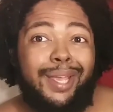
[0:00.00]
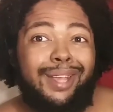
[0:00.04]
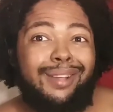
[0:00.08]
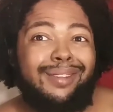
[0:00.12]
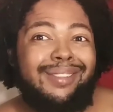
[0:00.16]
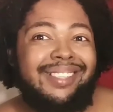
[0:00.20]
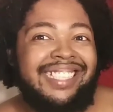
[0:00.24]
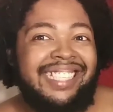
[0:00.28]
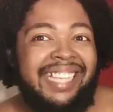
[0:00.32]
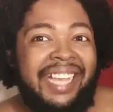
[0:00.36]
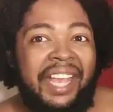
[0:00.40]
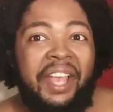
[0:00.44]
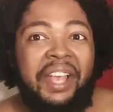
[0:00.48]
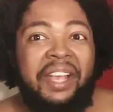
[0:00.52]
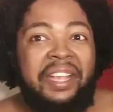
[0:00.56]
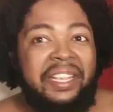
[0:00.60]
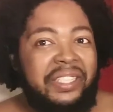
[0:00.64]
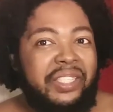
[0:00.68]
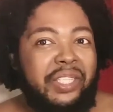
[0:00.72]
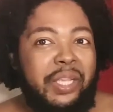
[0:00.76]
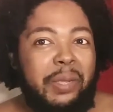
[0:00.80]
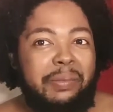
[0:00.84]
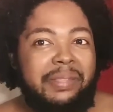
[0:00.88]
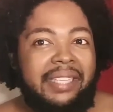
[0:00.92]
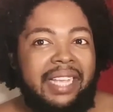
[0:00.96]
pounds
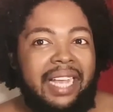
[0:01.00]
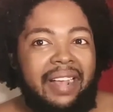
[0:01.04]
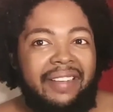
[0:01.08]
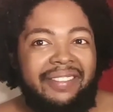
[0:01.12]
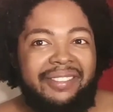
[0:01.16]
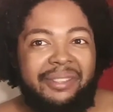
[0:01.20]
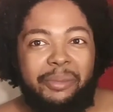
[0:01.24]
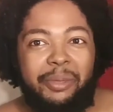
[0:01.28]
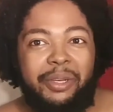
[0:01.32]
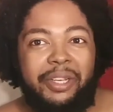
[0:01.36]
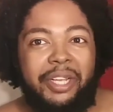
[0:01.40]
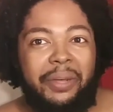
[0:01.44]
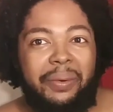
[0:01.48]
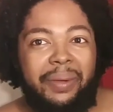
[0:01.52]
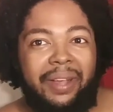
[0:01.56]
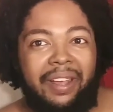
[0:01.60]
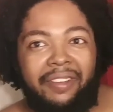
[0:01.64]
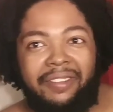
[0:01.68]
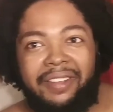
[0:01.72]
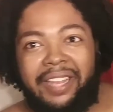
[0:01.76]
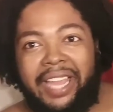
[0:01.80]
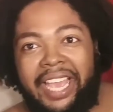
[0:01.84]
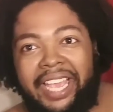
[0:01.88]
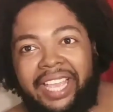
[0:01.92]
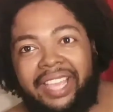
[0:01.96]
sometimes will go
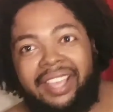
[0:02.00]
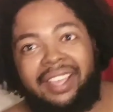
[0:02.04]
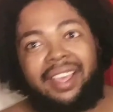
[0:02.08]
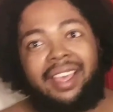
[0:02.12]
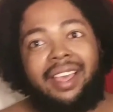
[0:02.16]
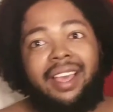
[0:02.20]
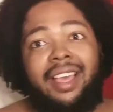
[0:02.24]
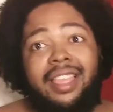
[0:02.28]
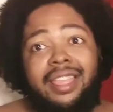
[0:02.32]
off like